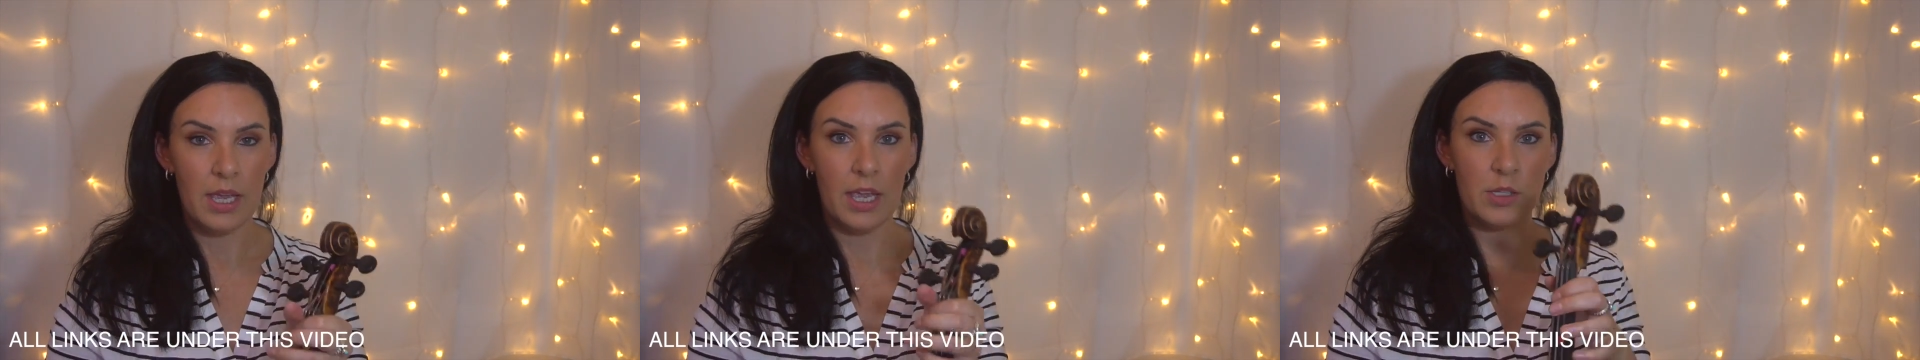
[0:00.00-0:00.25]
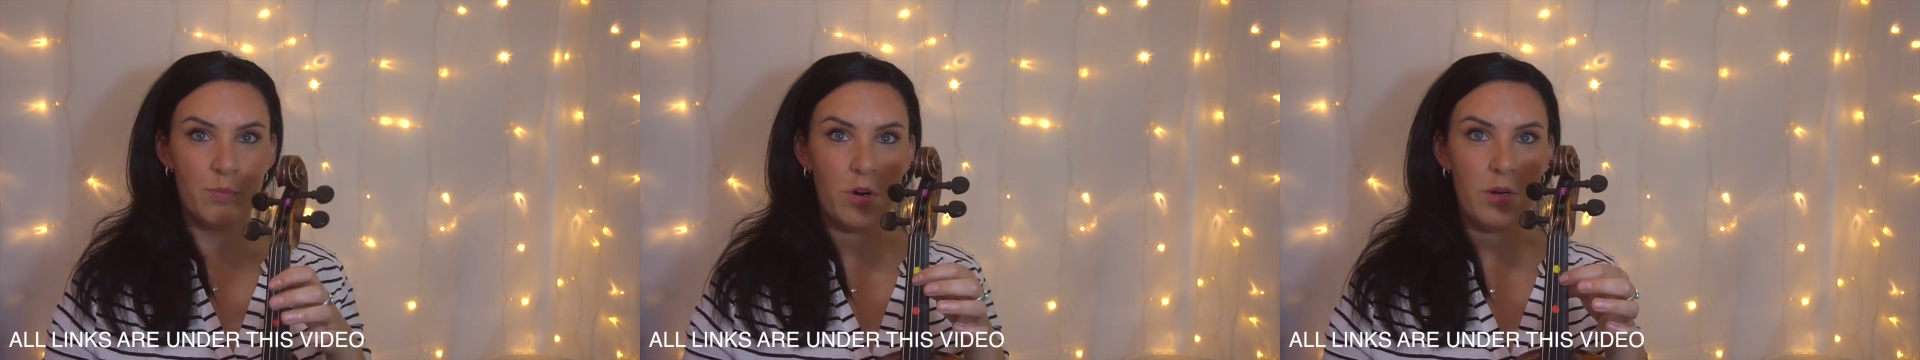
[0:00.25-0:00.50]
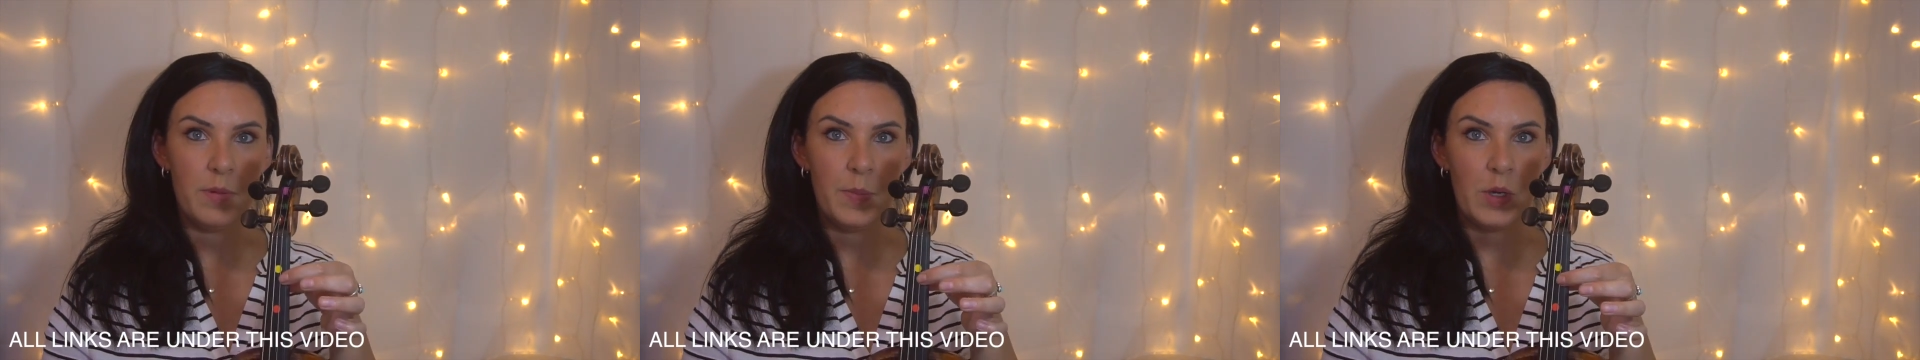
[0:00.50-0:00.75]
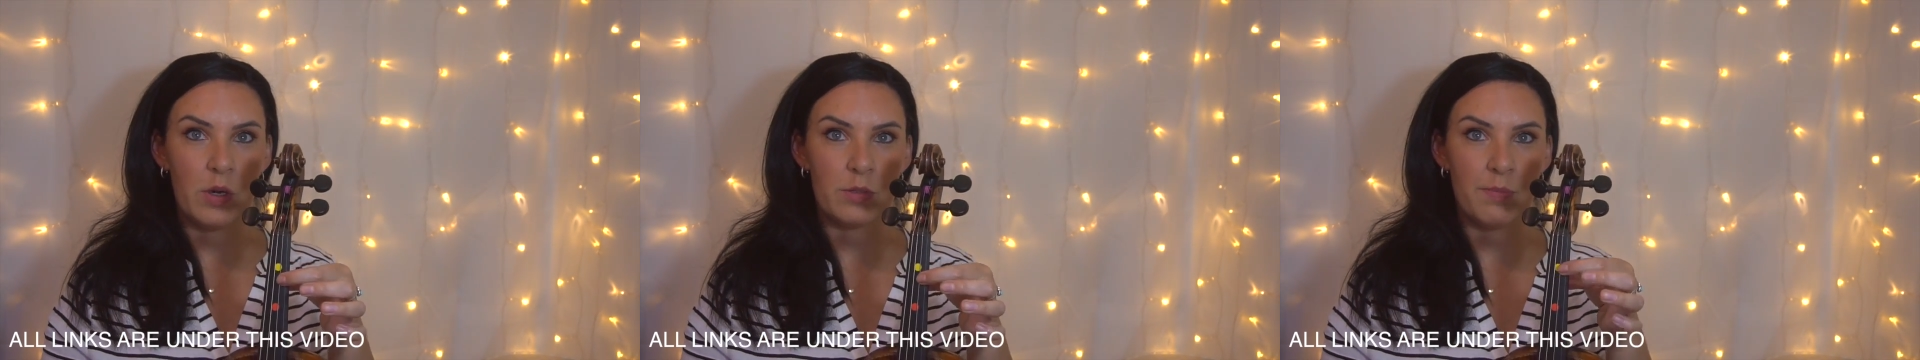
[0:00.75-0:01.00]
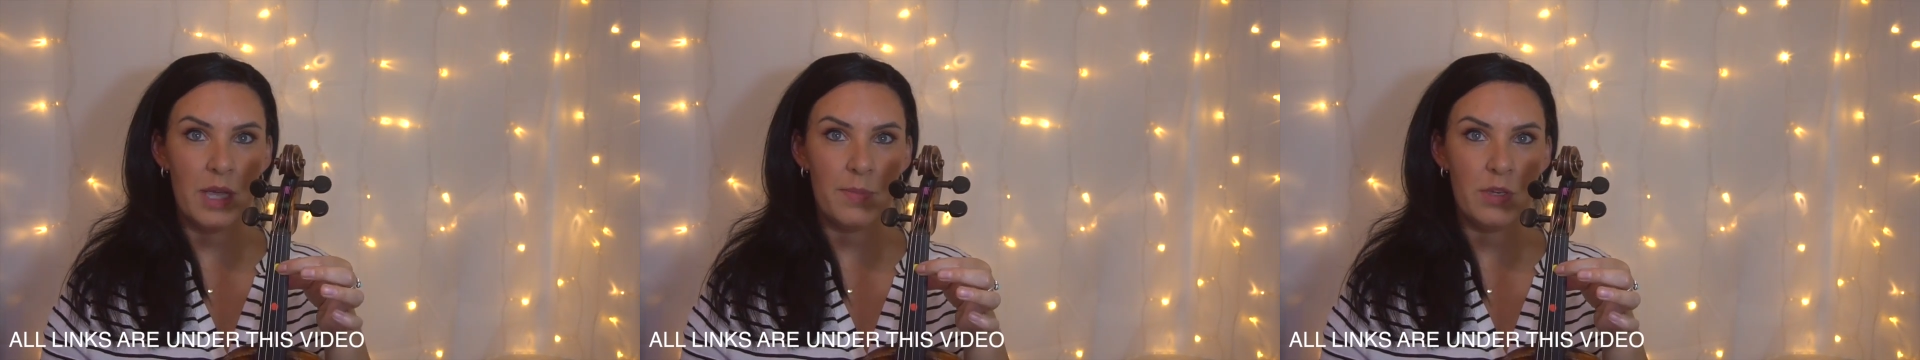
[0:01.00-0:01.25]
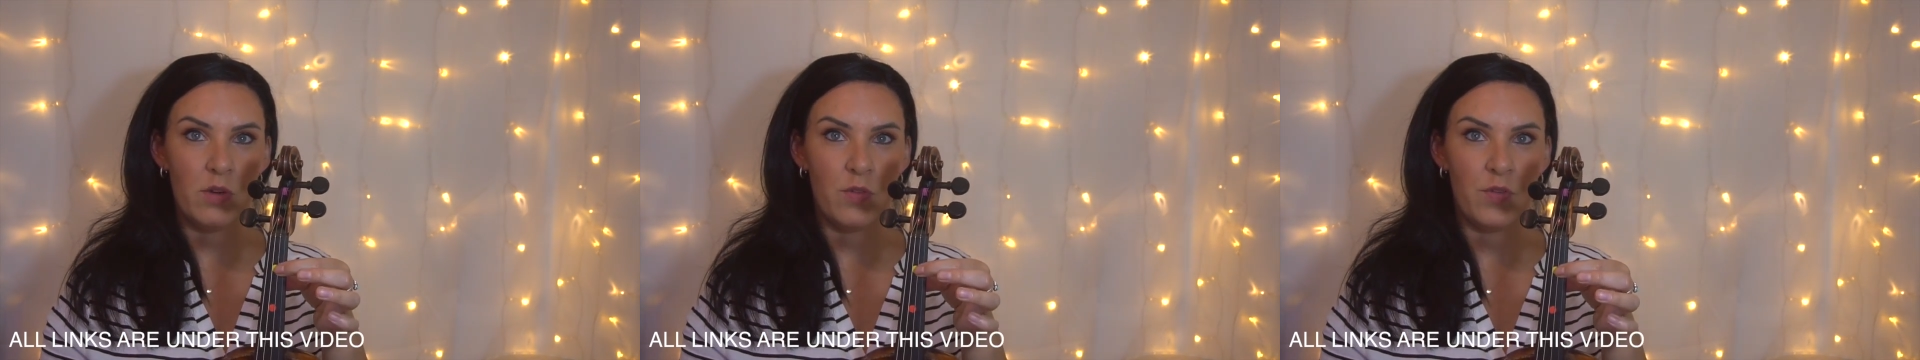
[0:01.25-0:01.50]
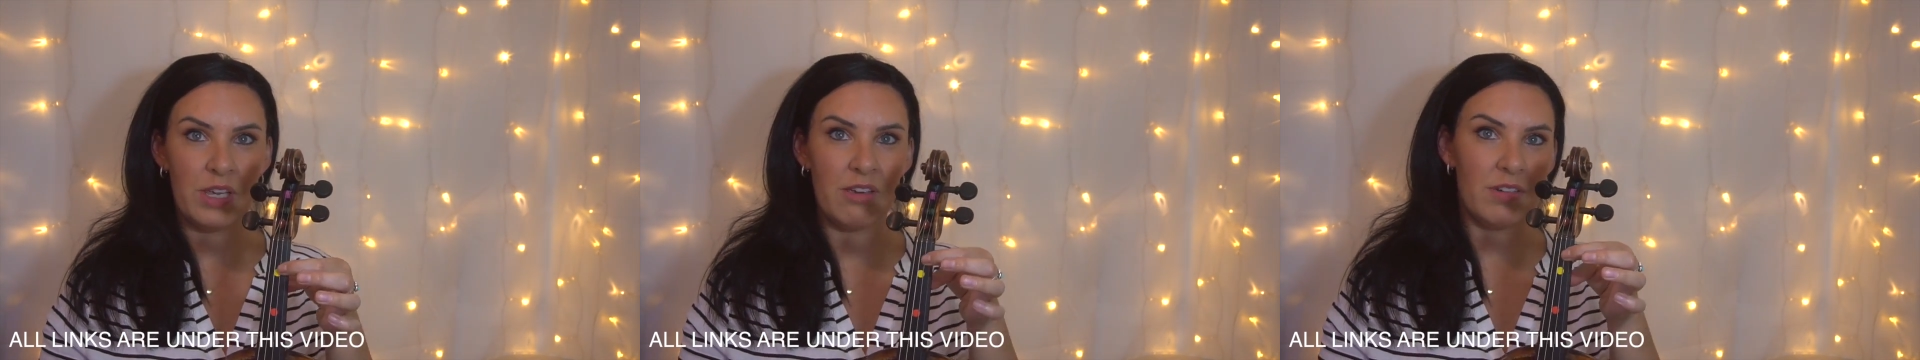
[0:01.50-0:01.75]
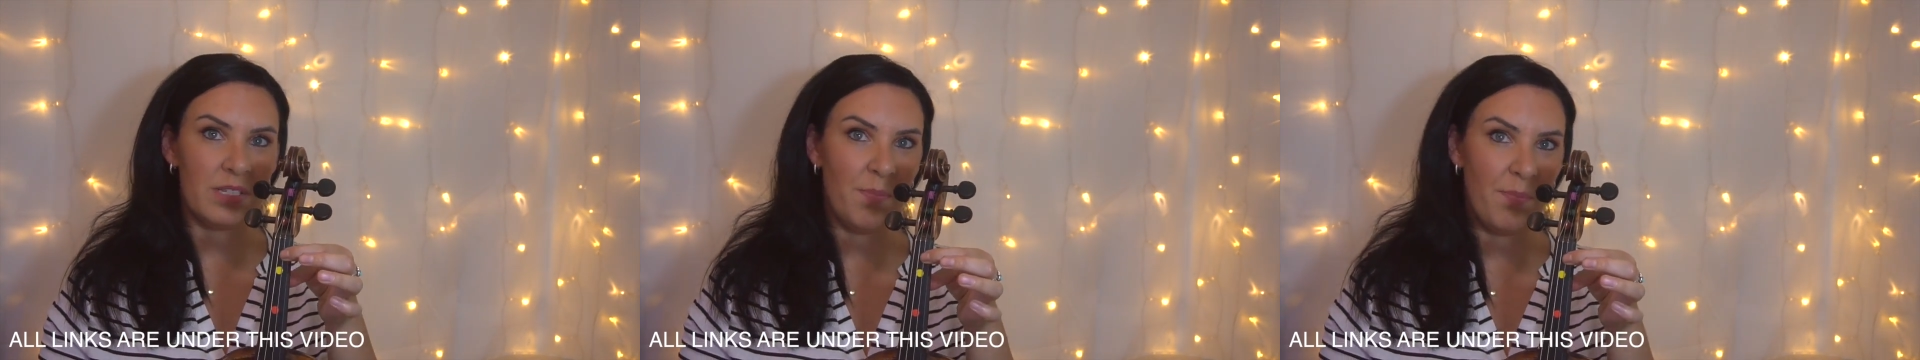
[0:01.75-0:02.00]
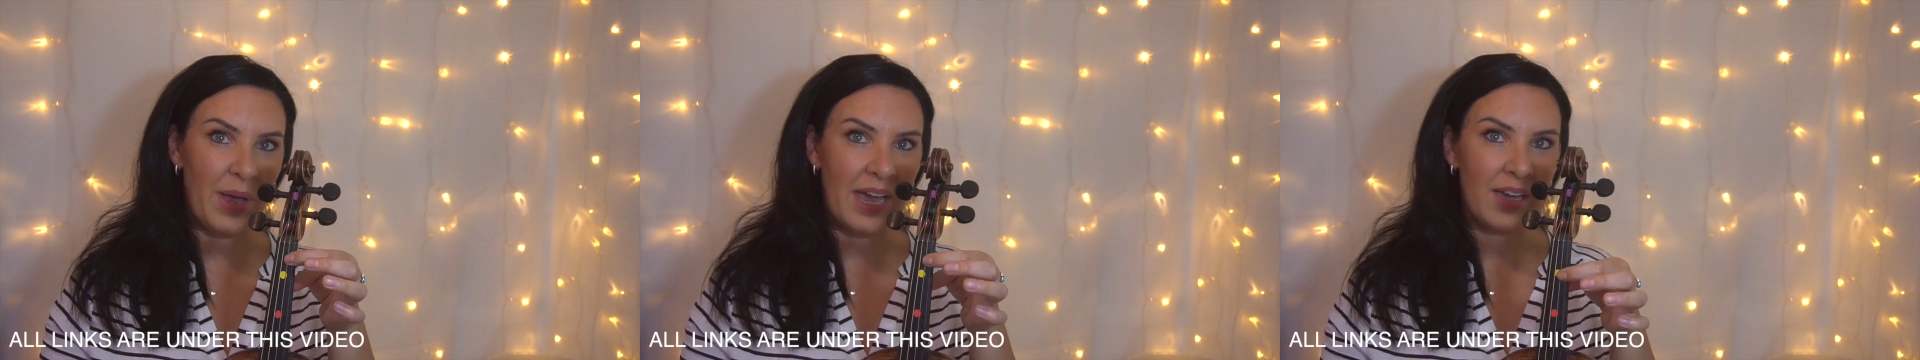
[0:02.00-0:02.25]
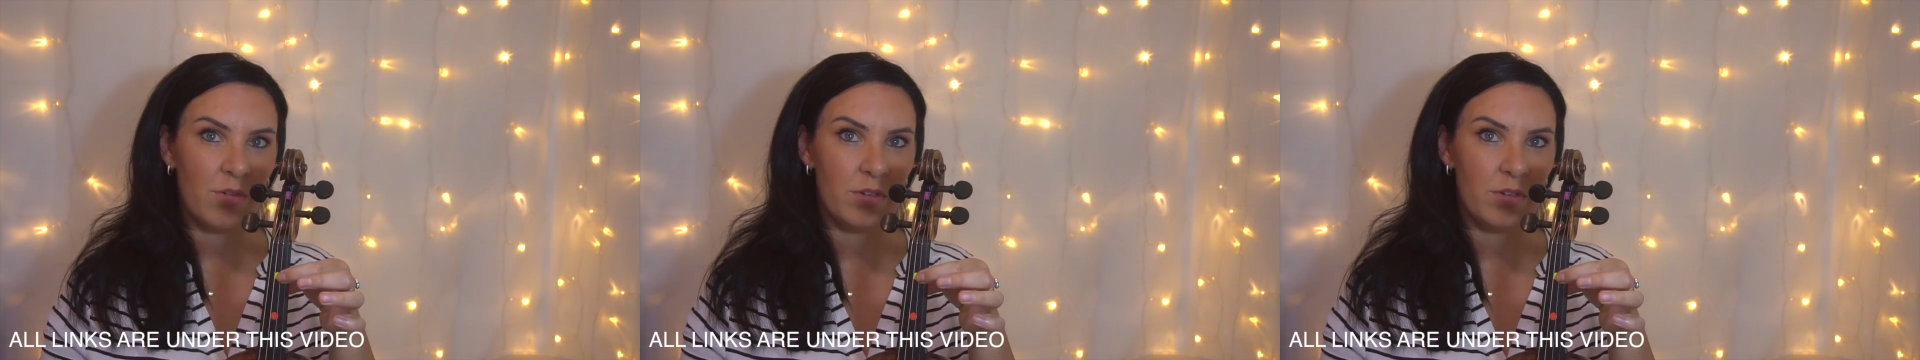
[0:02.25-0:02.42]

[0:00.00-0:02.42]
it's probably because maybe your finger isn't back